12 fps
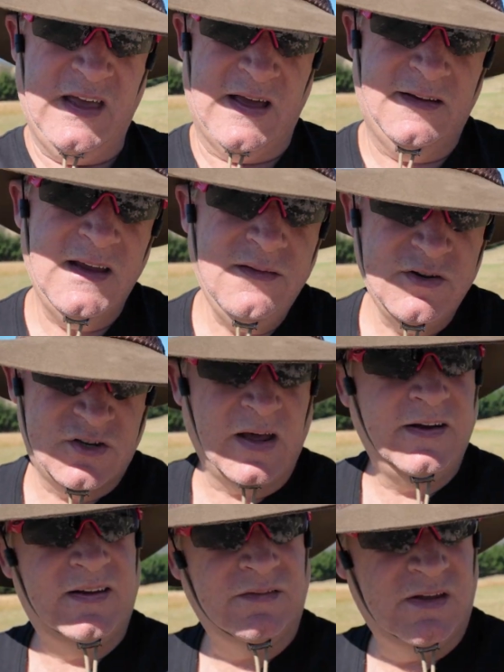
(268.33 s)
only that, even
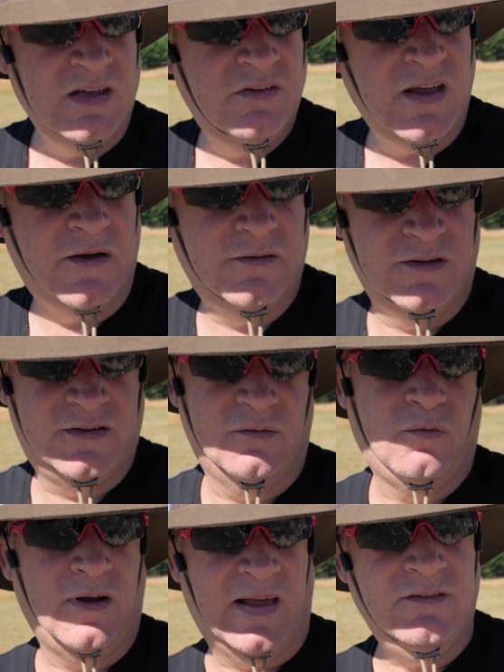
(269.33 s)
chatting to other EV owners
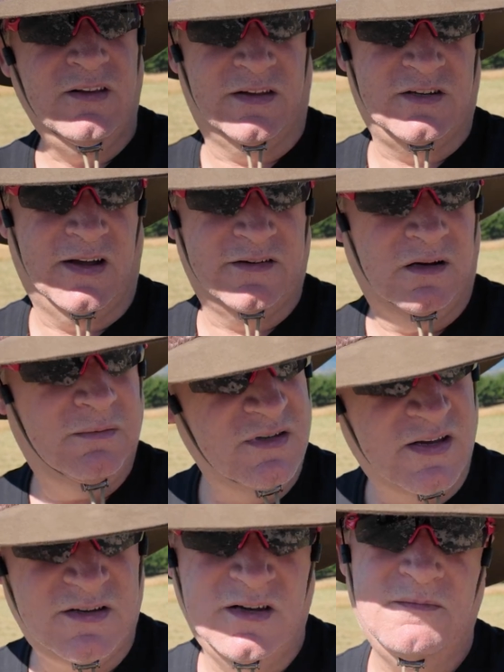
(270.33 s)
while having that charge shop
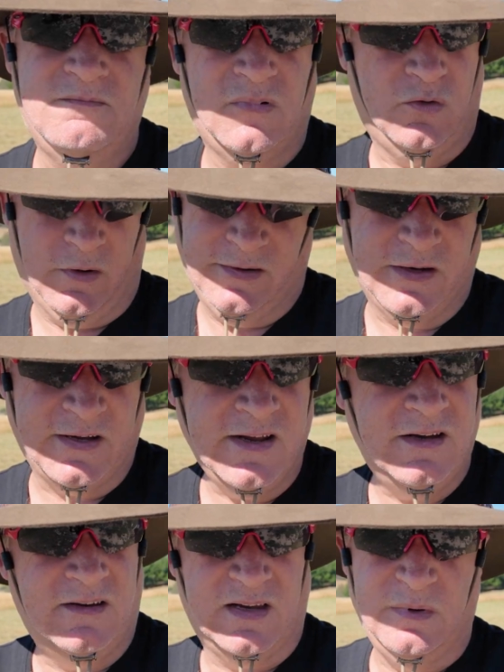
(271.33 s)
is actually quite
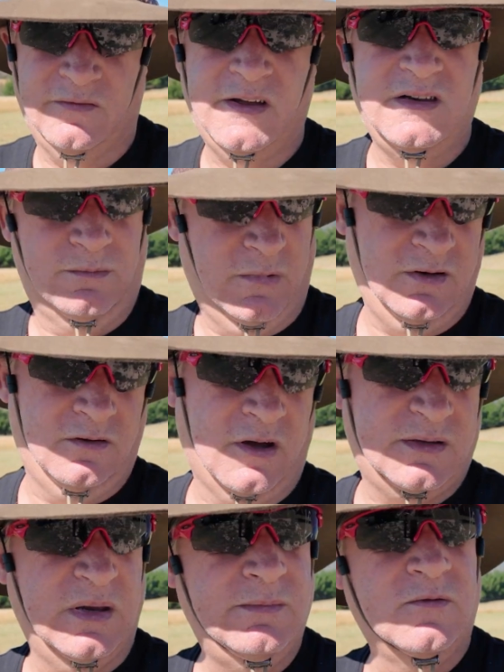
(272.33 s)
entertaining, can be fun, meet
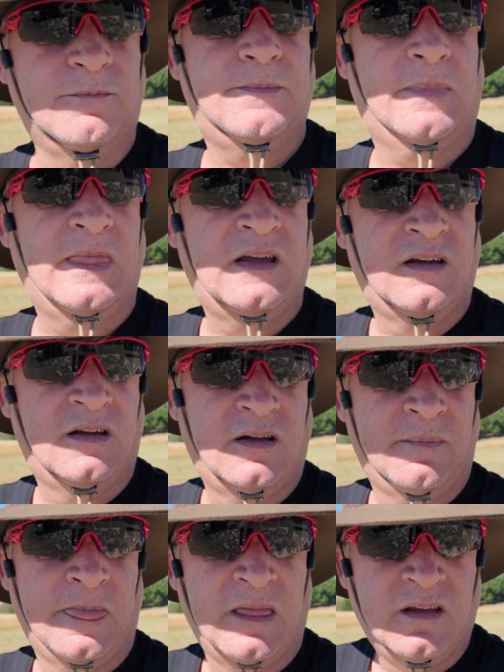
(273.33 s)
nice people.
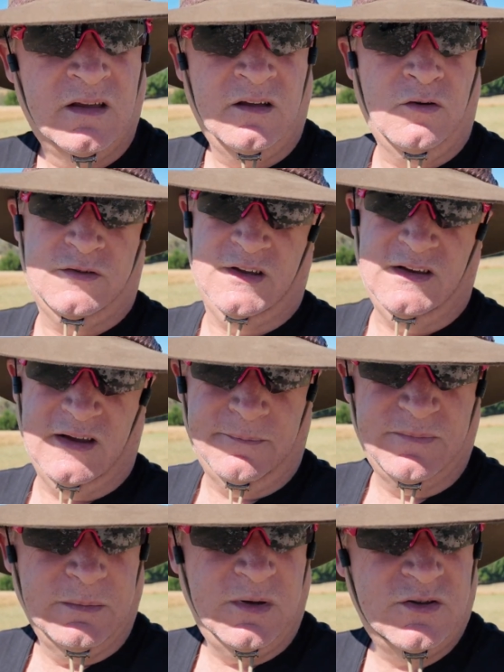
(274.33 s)
And also, yeah,
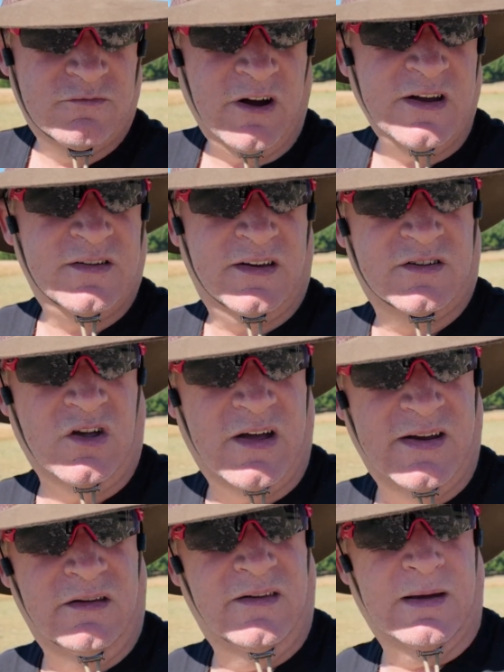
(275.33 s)
it means range
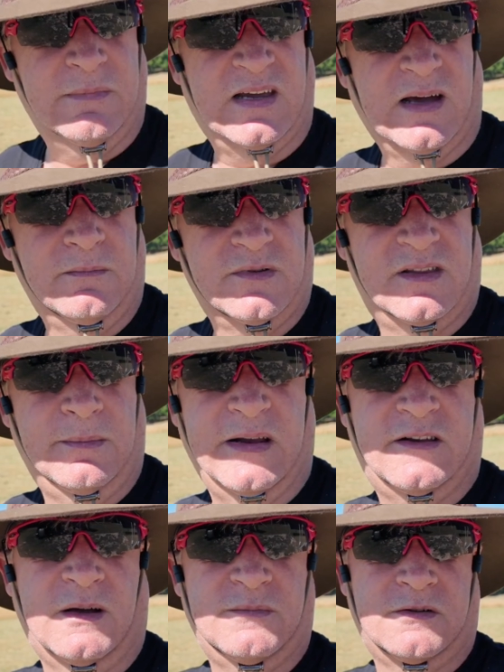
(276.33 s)
anxiety now becomes the
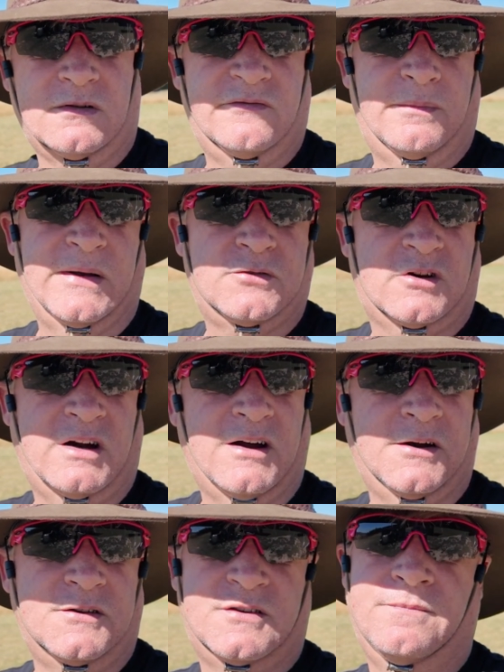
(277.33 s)
bedtime story for petrol
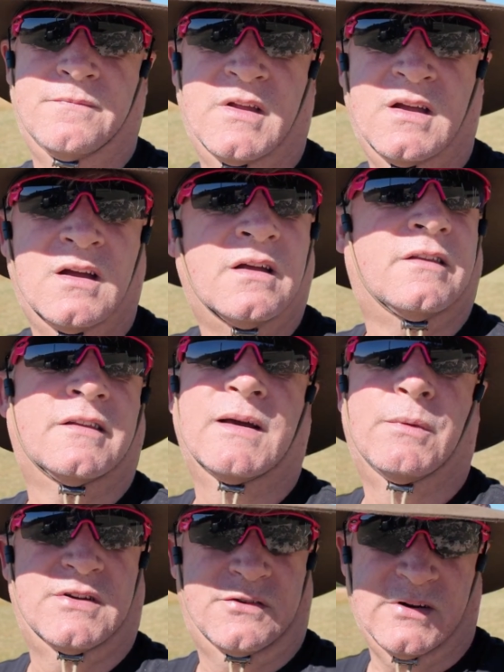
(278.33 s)
car owners that
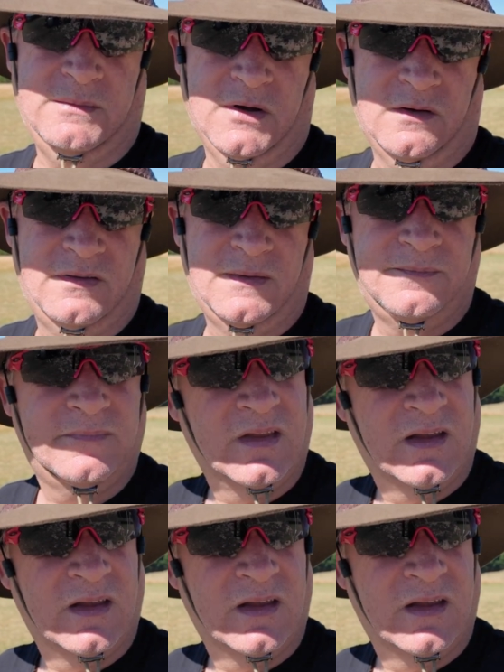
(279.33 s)
they once dreamed of.